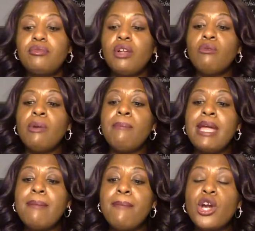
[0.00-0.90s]

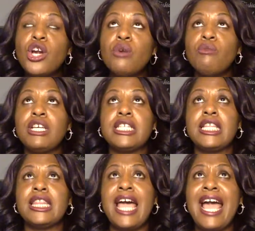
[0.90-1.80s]
Remember, was
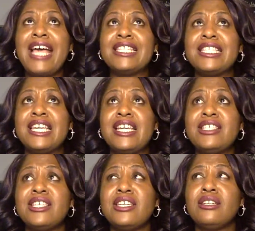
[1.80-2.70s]
it last
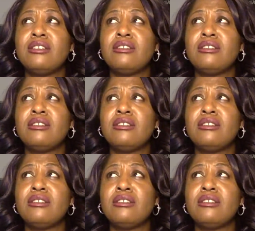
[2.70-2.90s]
season?